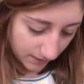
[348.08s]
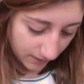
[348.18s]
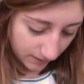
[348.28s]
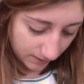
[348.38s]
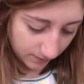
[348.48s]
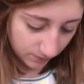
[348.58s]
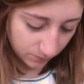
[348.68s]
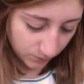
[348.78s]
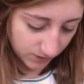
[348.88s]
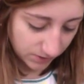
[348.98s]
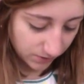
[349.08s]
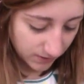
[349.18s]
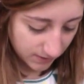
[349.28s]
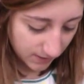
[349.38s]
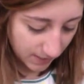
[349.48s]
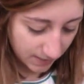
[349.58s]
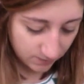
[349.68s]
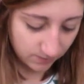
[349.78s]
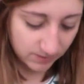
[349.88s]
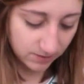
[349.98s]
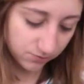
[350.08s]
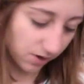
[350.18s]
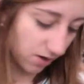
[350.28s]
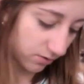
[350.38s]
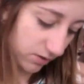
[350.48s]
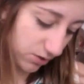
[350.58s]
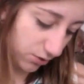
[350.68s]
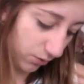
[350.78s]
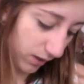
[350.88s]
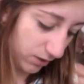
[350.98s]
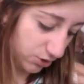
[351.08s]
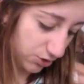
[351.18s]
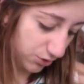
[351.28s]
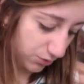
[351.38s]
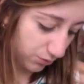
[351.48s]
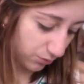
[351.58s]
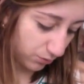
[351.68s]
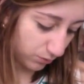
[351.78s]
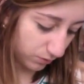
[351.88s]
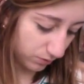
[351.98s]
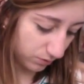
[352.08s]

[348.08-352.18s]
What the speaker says: And once you get to the end on this round, you're going to